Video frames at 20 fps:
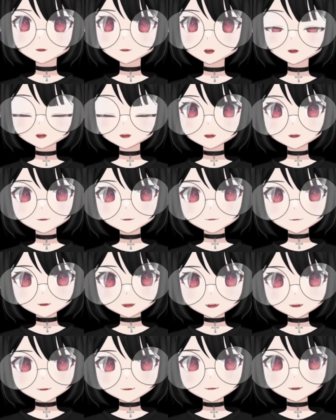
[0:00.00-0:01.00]
well with the
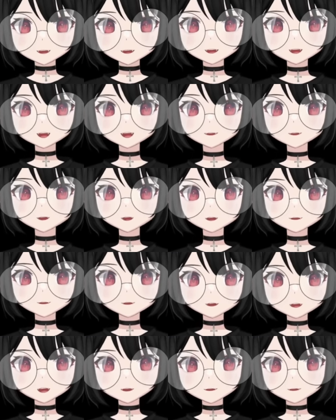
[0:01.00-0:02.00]
fans, and there was a lot
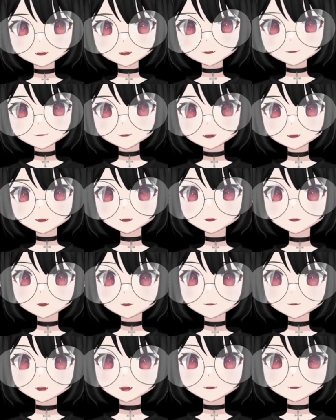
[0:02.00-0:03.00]
of things they can
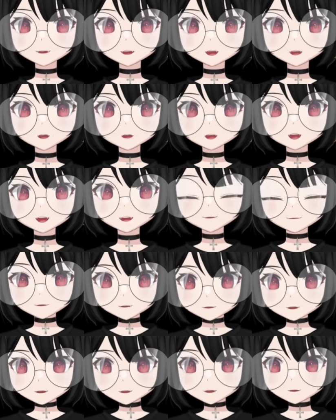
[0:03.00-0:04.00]
reflect on positively.